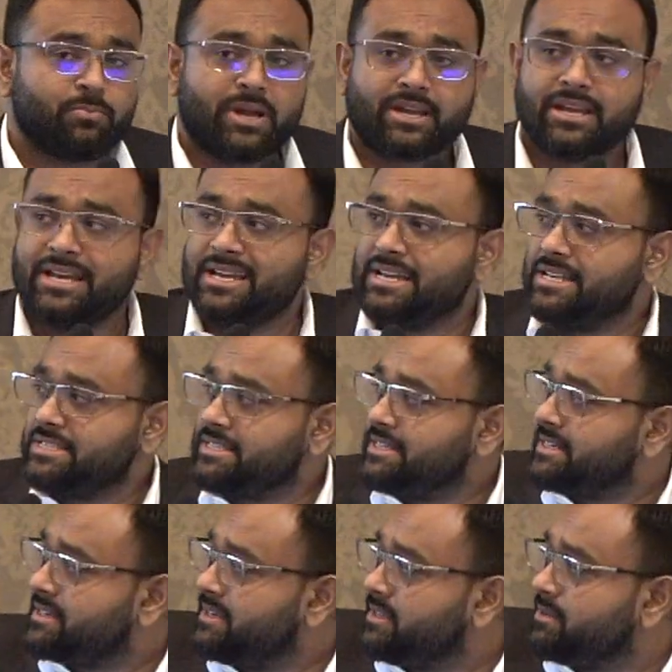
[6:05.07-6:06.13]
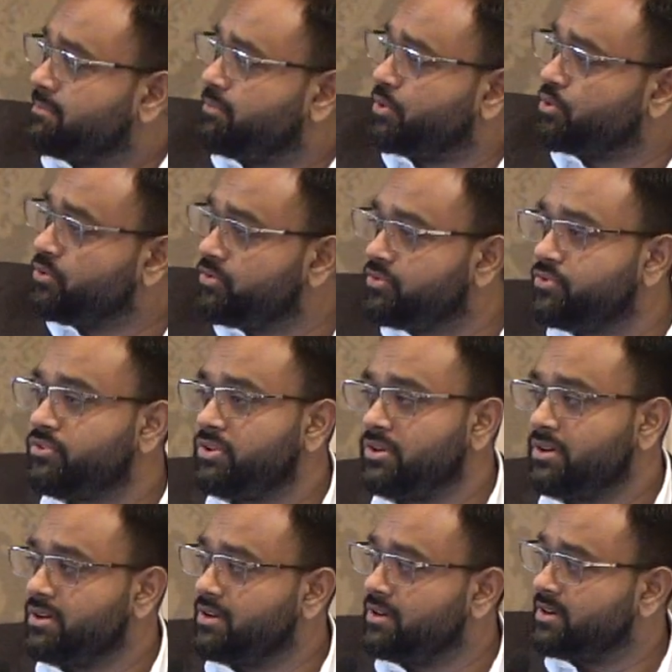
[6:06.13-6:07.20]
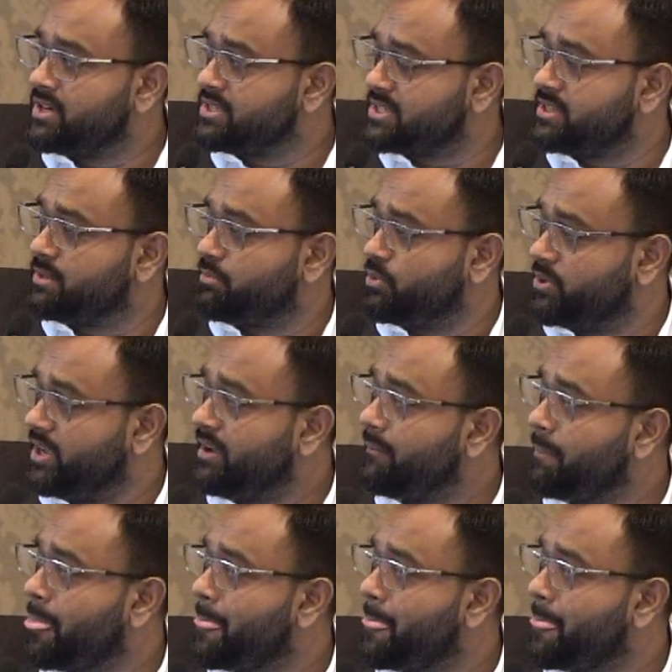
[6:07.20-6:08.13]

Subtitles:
but certainly the proof is in the pudding.